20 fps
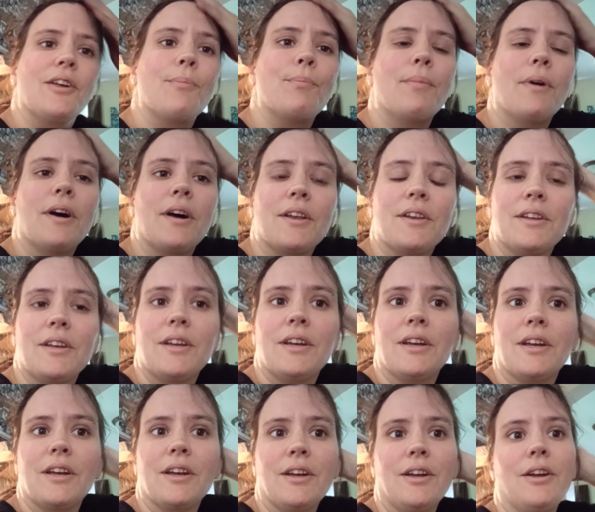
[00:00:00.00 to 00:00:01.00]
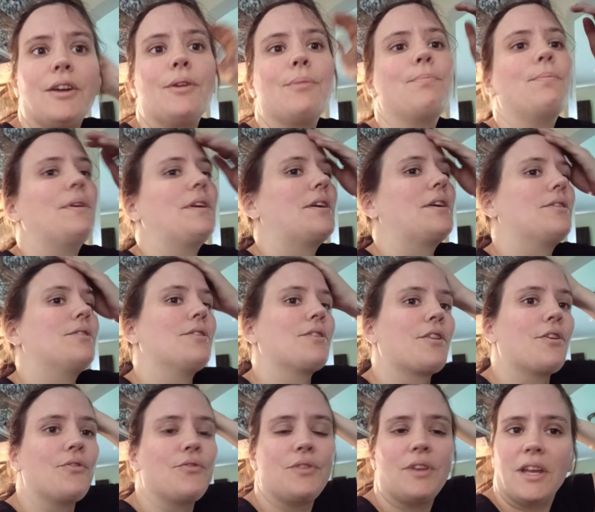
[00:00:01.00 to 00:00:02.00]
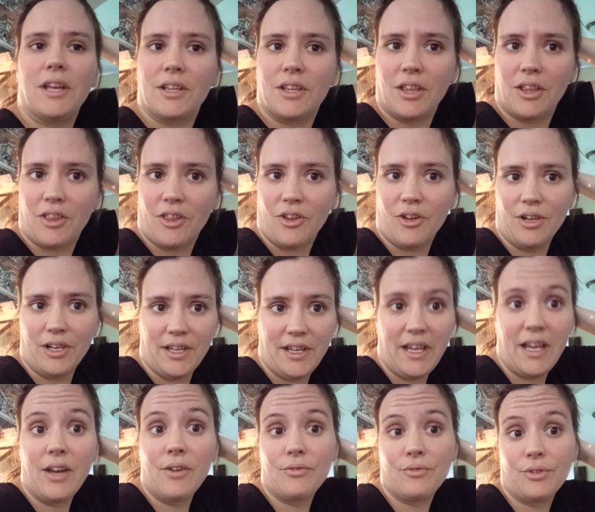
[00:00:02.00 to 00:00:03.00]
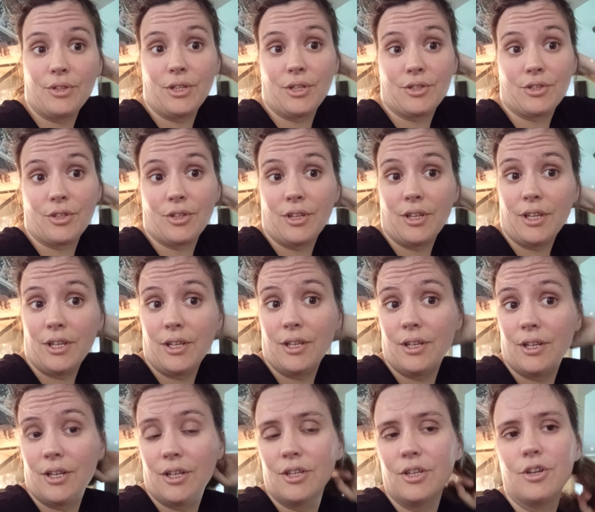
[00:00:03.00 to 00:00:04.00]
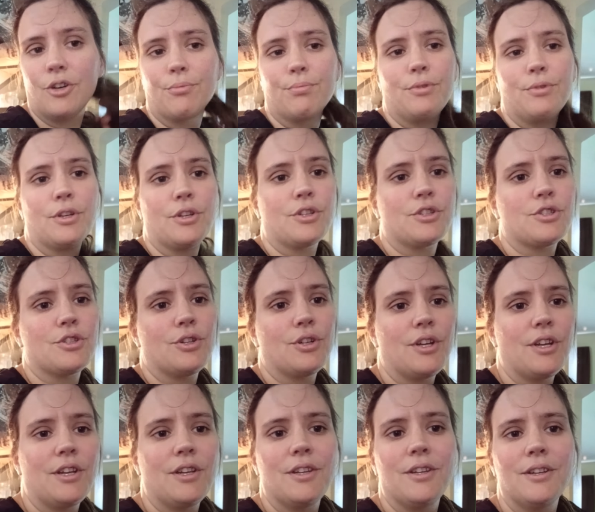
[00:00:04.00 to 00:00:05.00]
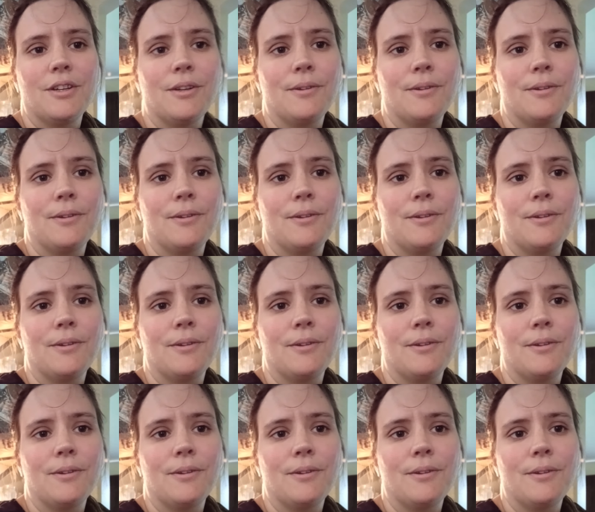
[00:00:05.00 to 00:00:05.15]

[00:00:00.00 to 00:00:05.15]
But because of that, that's all I have for you today. I hope you enjoy it.